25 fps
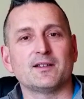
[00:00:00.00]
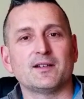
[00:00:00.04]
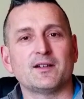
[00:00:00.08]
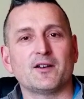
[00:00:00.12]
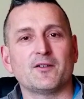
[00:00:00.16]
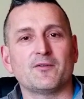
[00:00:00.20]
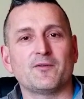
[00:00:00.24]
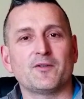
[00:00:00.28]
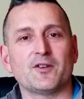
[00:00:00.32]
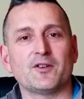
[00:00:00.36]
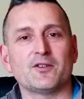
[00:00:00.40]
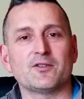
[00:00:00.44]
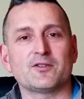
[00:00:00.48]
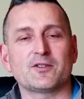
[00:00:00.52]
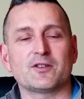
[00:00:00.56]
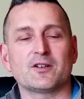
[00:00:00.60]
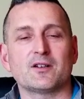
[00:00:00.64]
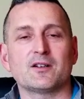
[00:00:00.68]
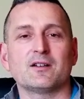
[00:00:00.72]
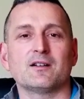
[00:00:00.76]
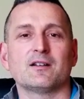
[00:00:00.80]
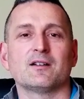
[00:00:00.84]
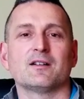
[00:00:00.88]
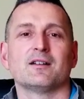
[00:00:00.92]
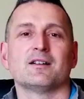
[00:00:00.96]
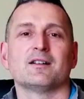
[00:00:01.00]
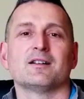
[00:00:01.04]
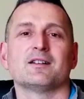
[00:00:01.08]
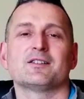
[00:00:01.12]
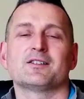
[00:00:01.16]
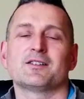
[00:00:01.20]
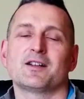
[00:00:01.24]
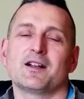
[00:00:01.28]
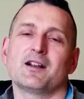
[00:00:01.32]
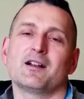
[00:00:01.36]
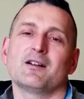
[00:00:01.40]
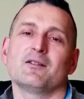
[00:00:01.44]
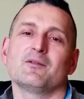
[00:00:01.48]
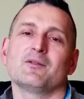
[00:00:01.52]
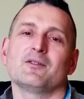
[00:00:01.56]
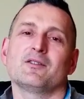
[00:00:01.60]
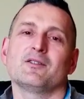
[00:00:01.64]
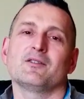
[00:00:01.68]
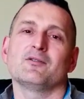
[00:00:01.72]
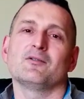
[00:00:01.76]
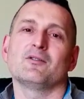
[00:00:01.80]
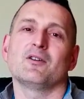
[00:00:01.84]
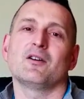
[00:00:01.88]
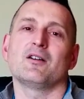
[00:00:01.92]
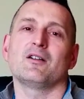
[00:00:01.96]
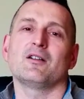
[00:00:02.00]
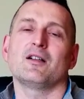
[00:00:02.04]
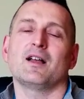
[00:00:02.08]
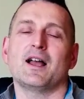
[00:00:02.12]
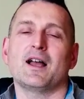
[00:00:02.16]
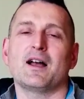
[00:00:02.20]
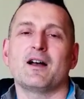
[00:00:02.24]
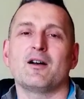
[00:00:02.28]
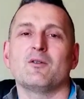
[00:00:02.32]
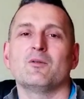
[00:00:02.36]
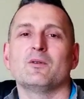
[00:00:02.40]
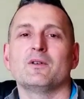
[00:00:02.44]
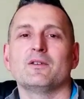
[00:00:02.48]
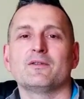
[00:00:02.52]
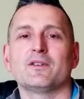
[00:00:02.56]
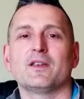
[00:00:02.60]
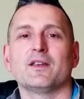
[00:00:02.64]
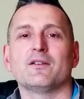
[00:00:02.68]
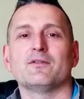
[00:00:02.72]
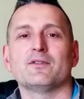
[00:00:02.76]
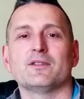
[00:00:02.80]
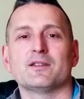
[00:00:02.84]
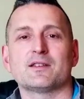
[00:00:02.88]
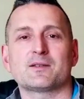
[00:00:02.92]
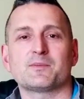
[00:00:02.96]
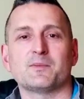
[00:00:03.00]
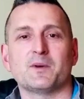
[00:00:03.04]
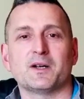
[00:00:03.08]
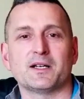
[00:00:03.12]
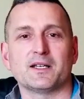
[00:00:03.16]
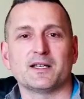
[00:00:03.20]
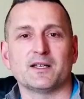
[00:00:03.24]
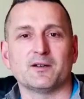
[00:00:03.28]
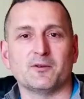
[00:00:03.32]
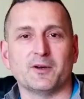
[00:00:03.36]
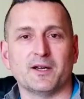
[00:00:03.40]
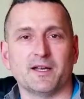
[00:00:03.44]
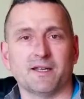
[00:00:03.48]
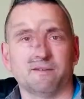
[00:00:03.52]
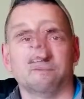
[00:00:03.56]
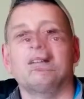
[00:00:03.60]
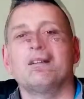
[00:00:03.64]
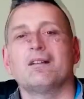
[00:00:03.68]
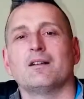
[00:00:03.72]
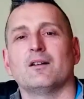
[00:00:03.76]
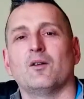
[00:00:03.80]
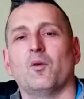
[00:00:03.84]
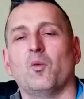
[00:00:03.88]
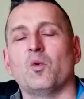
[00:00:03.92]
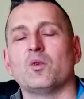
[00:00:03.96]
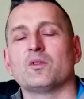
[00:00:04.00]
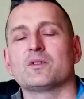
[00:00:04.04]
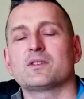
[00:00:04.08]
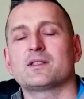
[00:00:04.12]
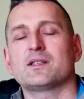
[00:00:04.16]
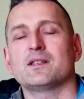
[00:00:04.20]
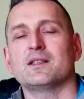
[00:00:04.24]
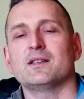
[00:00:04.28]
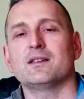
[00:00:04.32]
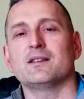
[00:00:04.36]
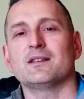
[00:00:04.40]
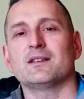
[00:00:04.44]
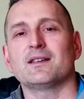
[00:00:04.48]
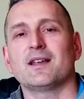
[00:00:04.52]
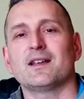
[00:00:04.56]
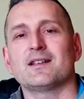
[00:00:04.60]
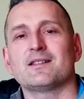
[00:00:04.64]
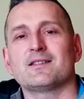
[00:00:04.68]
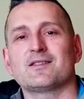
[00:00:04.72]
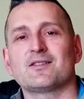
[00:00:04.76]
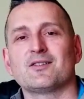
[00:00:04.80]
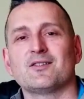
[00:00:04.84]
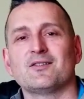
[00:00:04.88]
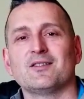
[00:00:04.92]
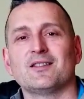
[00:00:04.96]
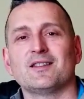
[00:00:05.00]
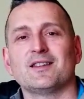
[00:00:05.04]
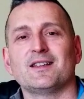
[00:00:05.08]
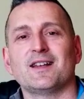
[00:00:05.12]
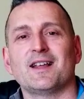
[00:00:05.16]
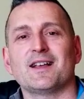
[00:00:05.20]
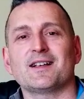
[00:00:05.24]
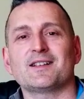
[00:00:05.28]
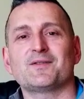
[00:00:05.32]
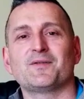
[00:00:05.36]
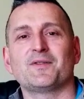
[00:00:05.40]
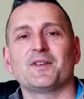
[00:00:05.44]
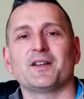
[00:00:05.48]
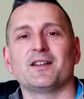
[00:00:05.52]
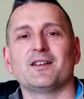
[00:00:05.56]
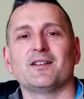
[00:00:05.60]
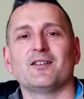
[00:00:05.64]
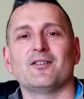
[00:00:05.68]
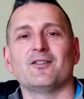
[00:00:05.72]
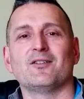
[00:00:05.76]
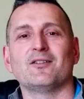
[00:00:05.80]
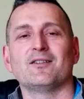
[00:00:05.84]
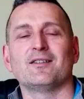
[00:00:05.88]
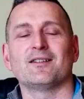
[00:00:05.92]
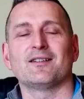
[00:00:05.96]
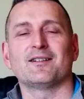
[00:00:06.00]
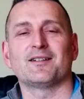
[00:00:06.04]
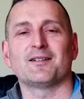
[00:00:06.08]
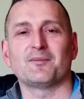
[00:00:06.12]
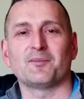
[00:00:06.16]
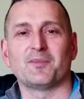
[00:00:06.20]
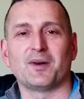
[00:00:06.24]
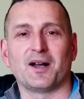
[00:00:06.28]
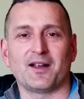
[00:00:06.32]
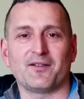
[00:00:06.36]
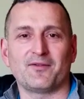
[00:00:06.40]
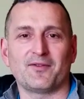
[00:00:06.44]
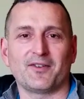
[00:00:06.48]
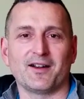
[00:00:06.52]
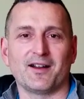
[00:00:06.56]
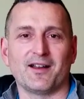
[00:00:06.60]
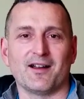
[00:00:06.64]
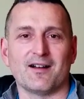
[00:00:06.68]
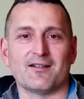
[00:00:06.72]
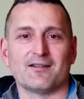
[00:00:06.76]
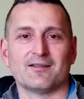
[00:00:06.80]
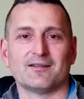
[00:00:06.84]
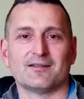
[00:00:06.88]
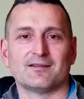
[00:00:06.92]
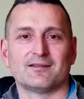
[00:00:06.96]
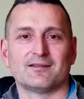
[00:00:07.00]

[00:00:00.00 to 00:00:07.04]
near future, sharing with you all how we've given this money away. We'll see you again soon in the next video. Bye for now.